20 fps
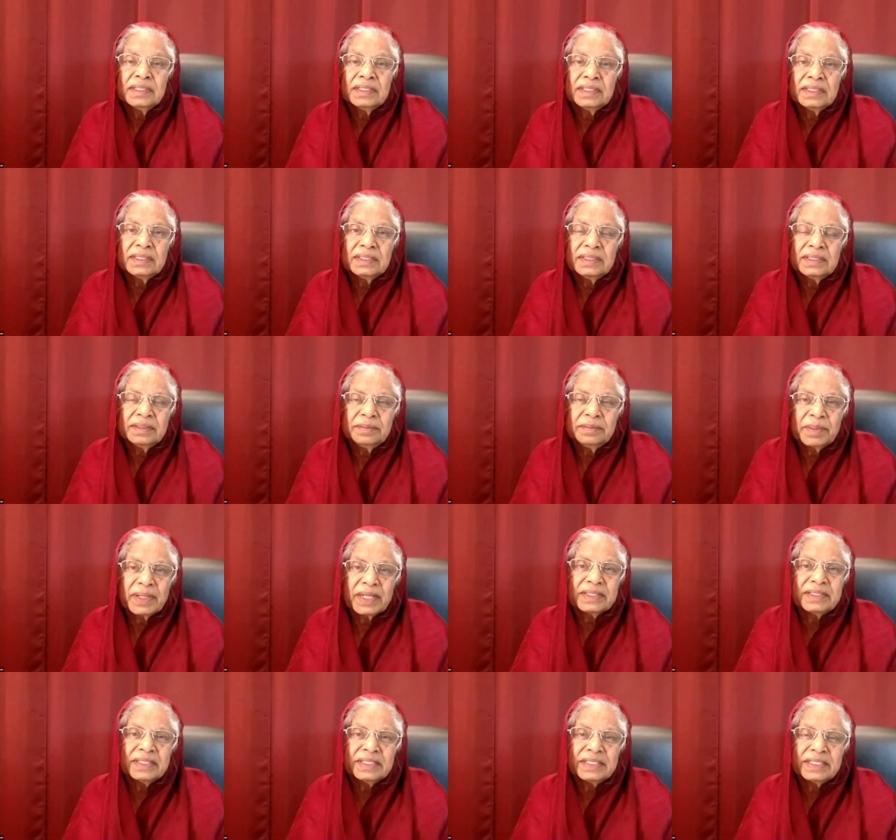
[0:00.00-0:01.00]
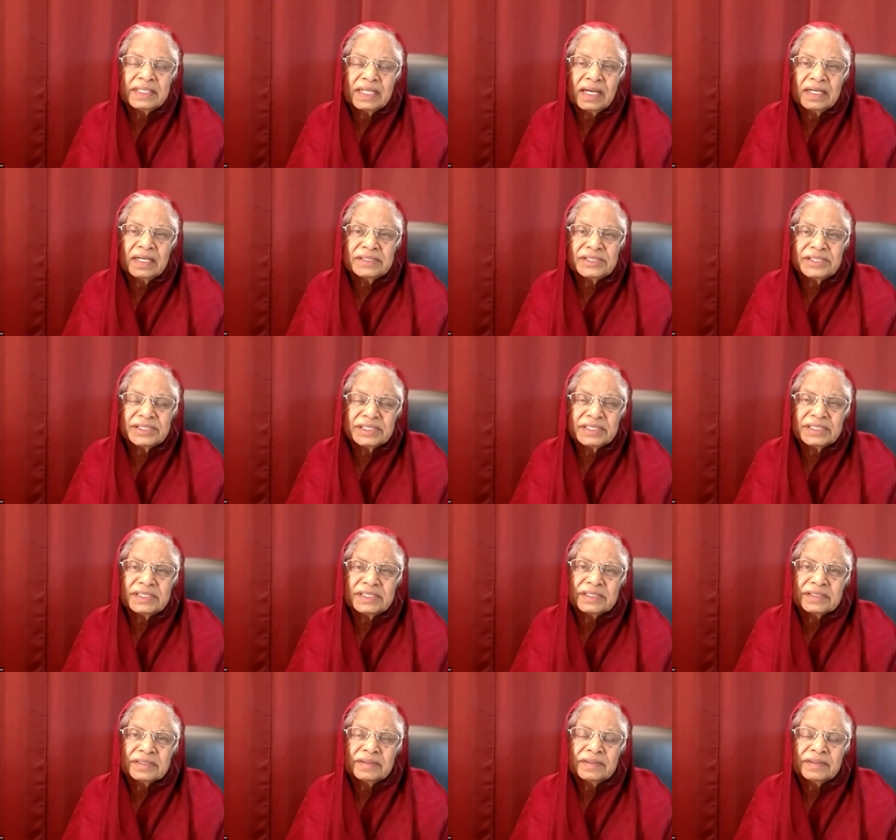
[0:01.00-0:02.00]
uh, brother in our
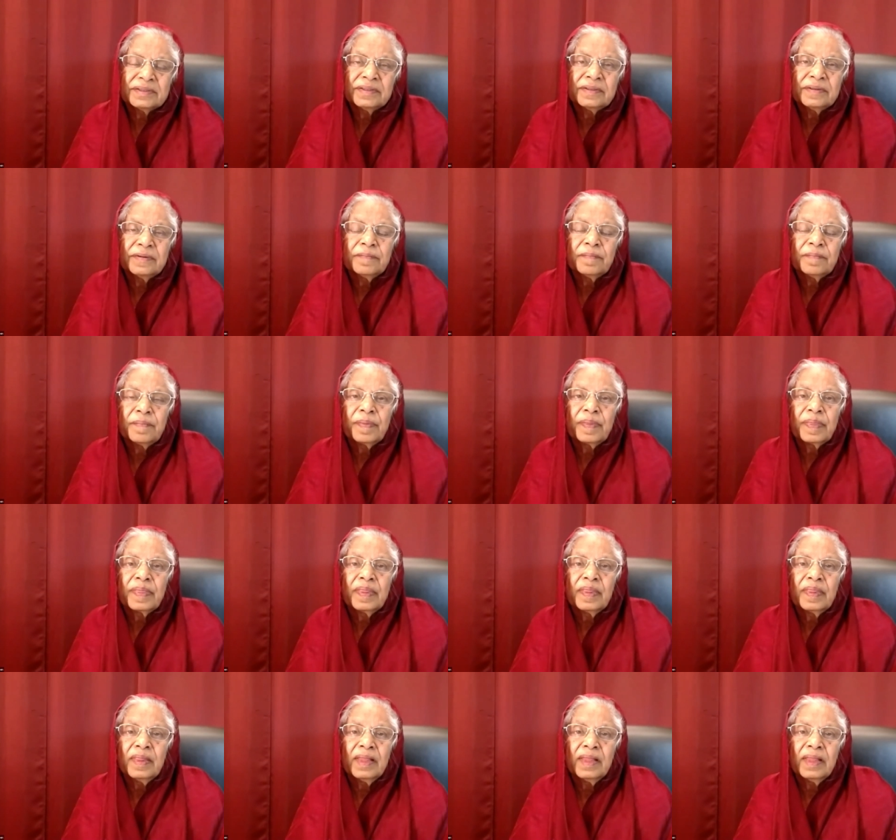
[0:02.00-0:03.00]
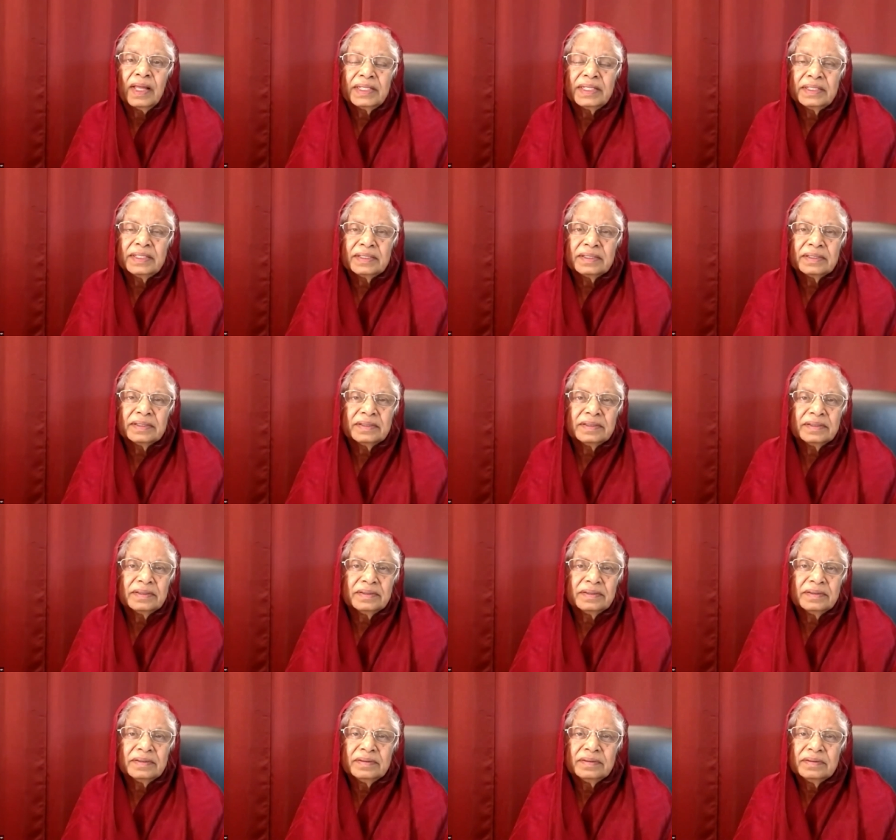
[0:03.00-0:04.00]
church, and
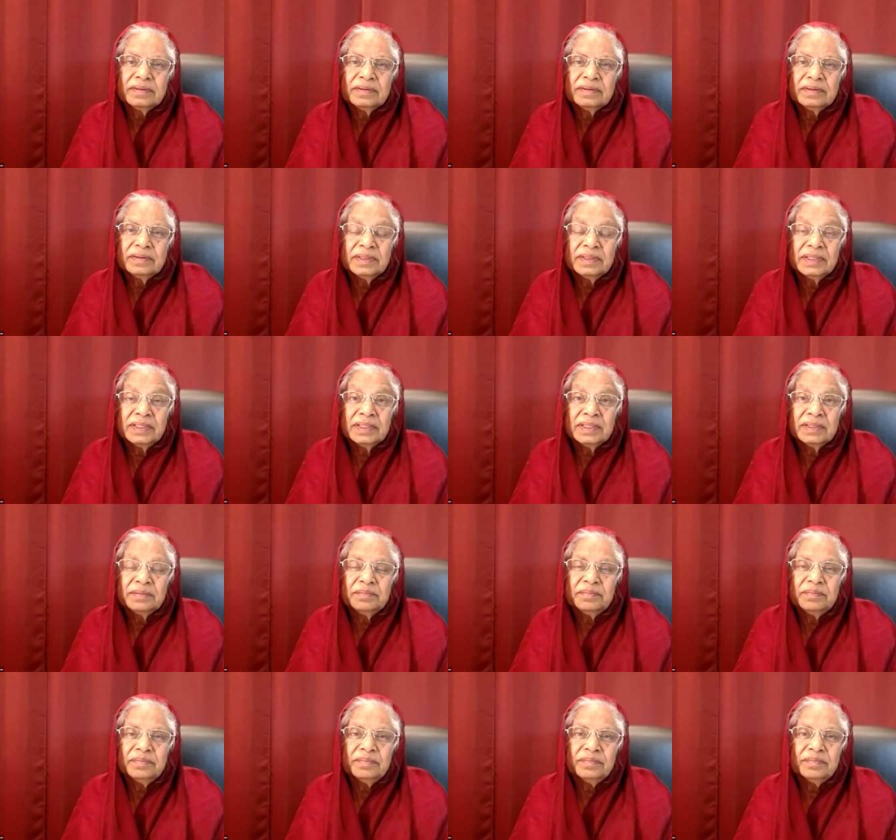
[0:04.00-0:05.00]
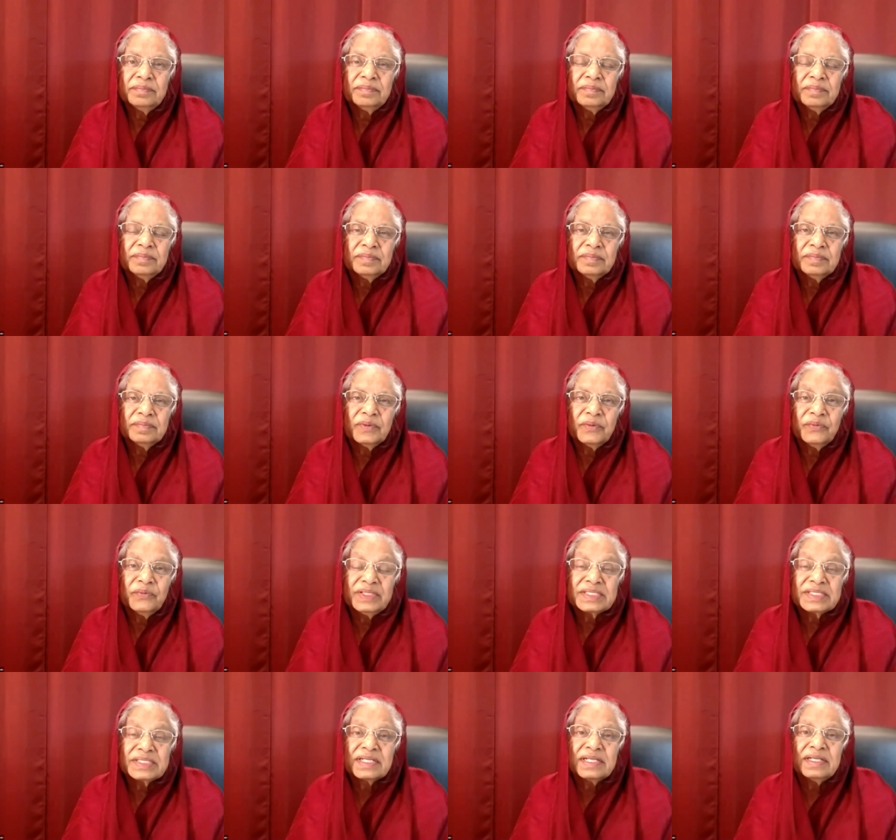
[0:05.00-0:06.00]
uh,
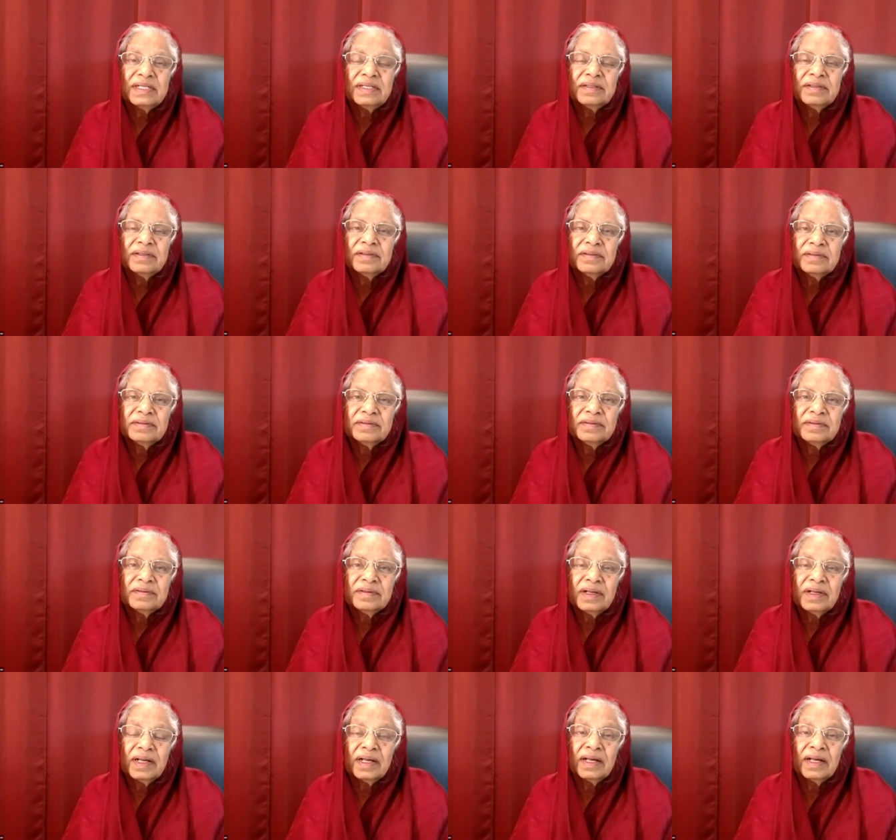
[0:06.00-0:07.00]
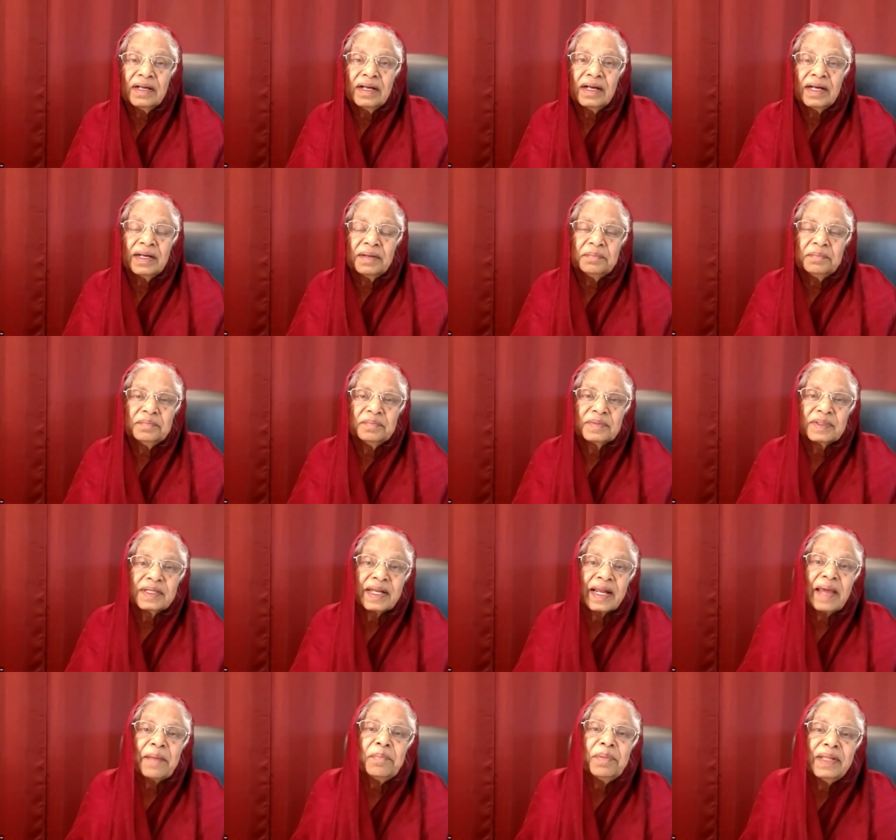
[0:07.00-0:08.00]
we still are
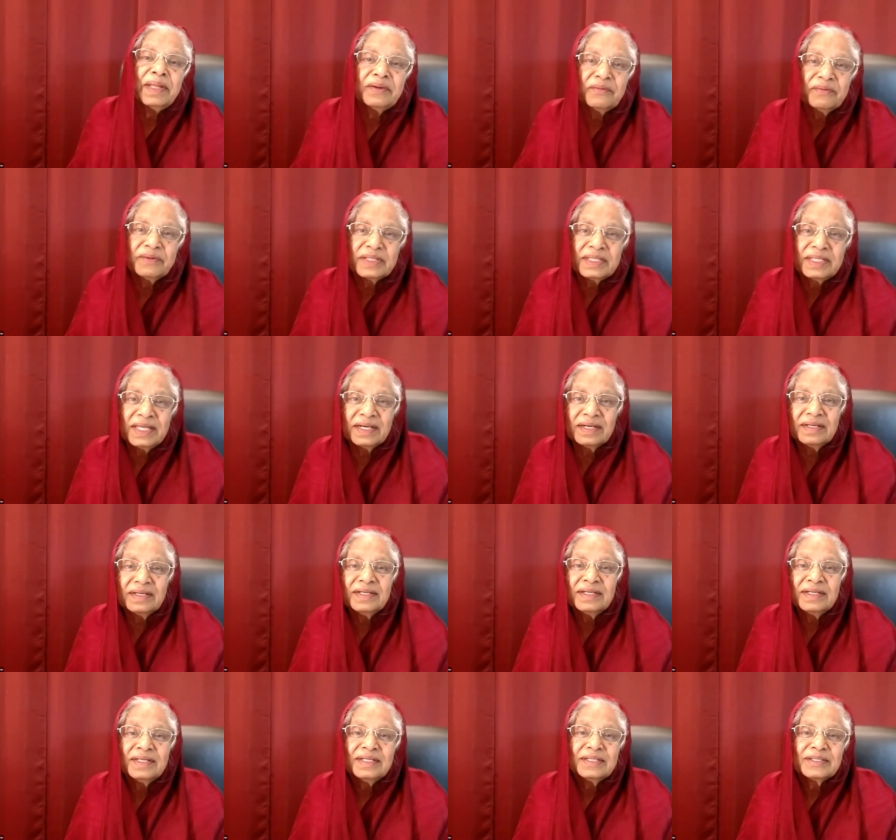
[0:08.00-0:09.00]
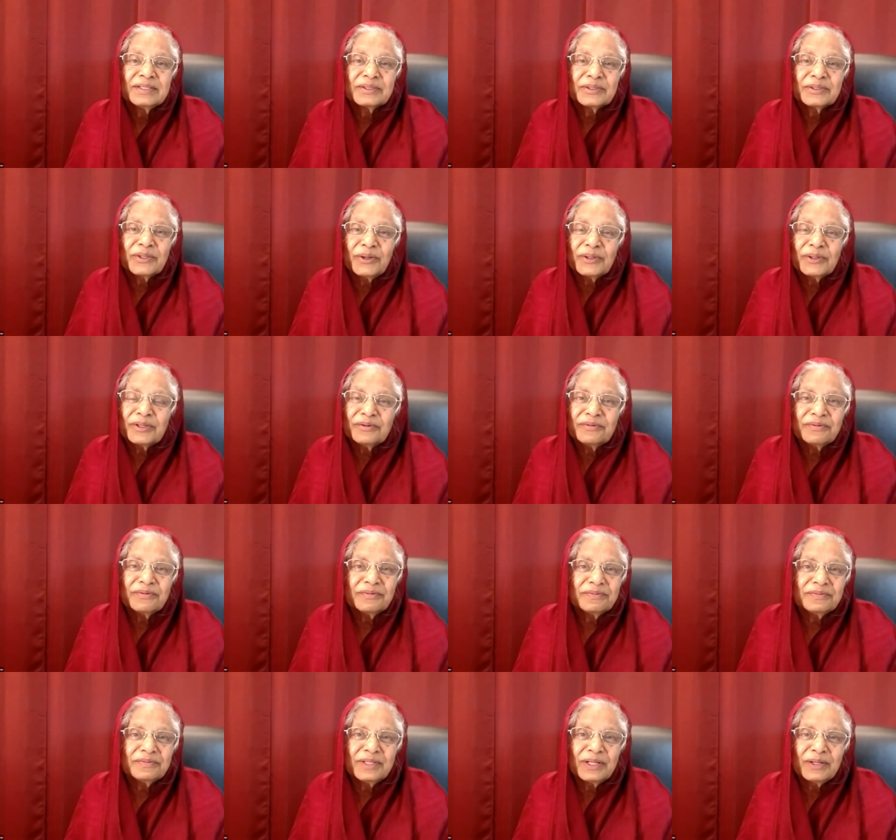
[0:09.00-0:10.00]
grappling with the thought of
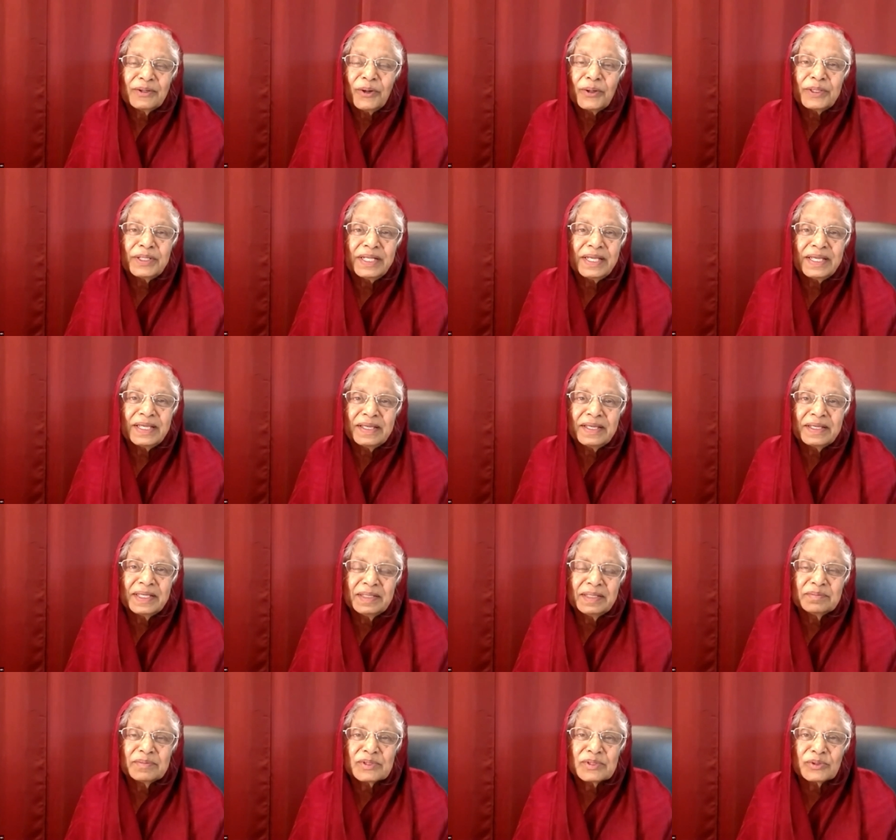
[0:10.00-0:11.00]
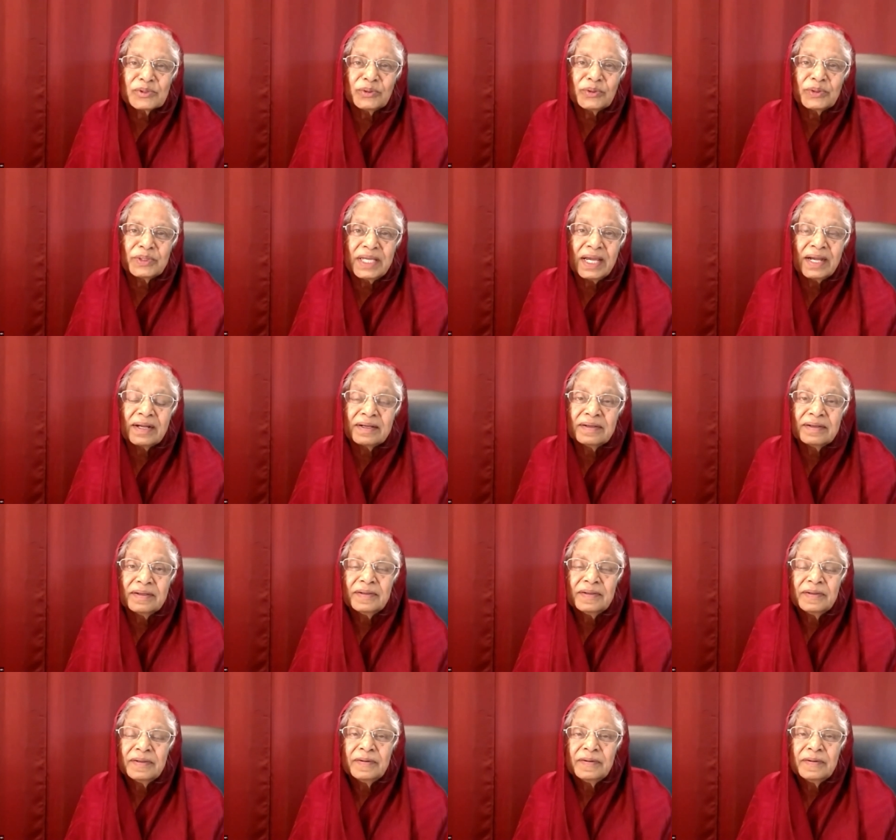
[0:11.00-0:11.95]
the Lord taking him so young.